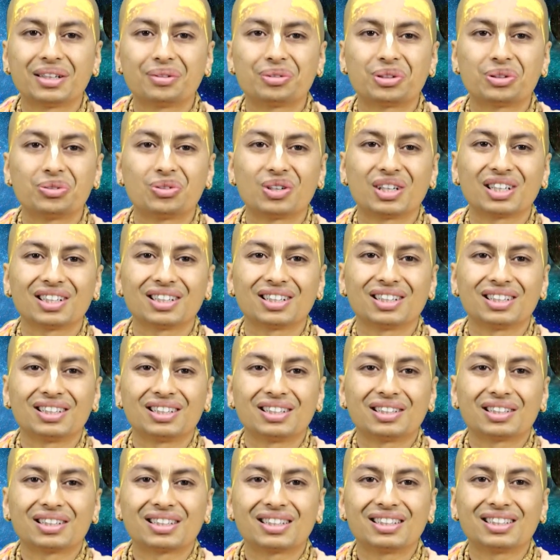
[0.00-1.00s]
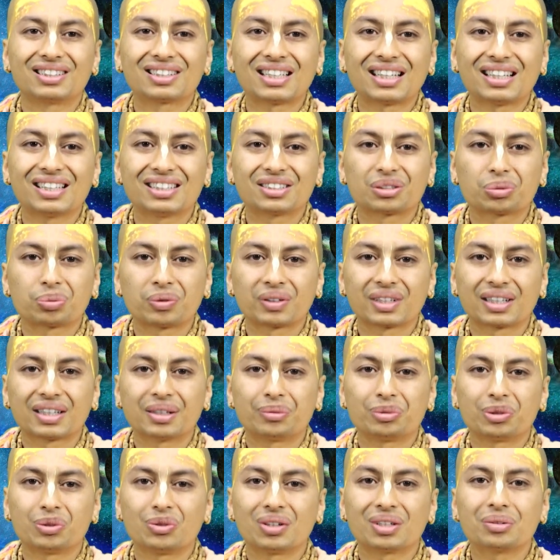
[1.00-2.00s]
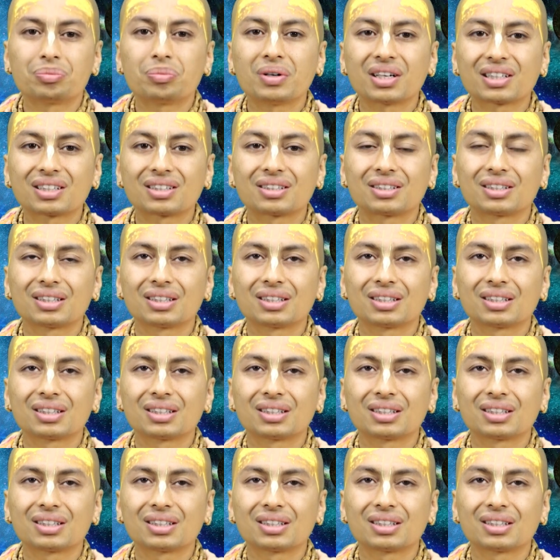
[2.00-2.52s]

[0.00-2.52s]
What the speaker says: everyone, Gita is for everyone, but